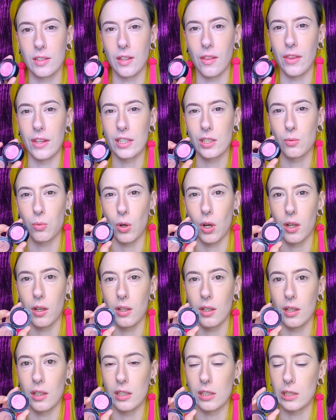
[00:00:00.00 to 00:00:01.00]
This
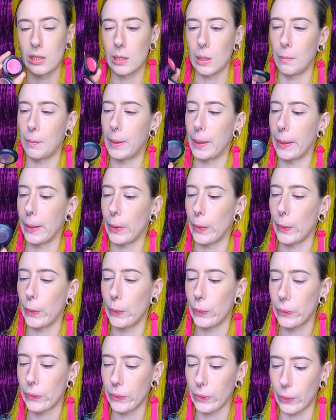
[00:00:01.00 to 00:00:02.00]
one is a bit
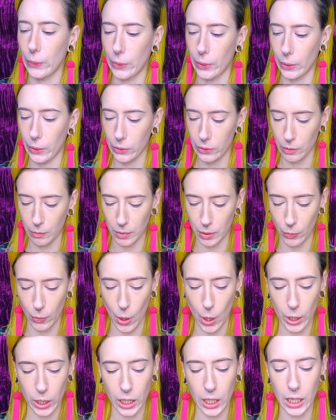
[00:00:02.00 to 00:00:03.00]
used, though it looks a bit
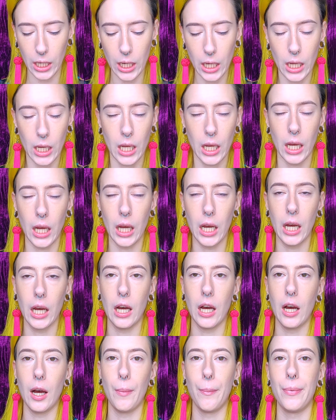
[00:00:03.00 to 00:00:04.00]
wonky.
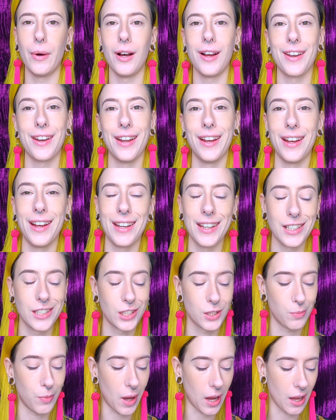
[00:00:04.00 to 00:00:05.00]
But
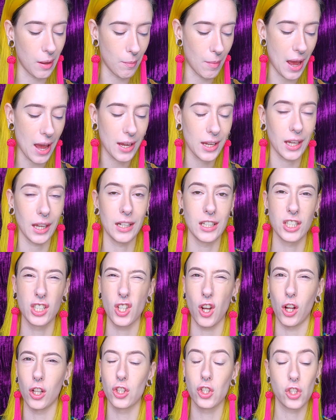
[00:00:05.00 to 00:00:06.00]
it's by MAC and it's
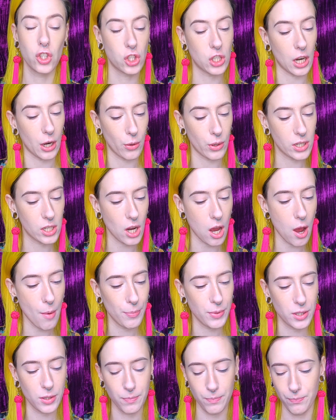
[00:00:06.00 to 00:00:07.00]
called Cherry
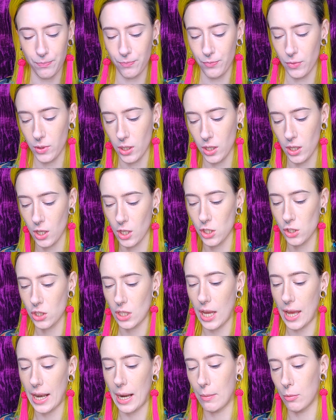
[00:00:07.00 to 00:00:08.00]
Topped.
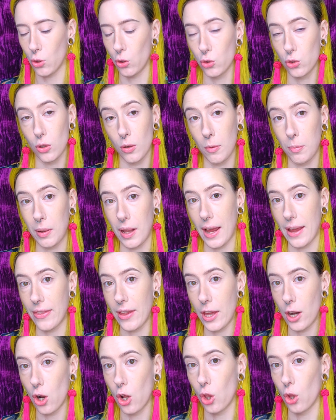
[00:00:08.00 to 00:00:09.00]
And I'm going to apply
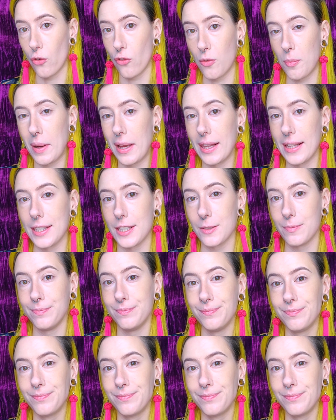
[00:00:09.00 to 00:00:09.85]
that all over my lid.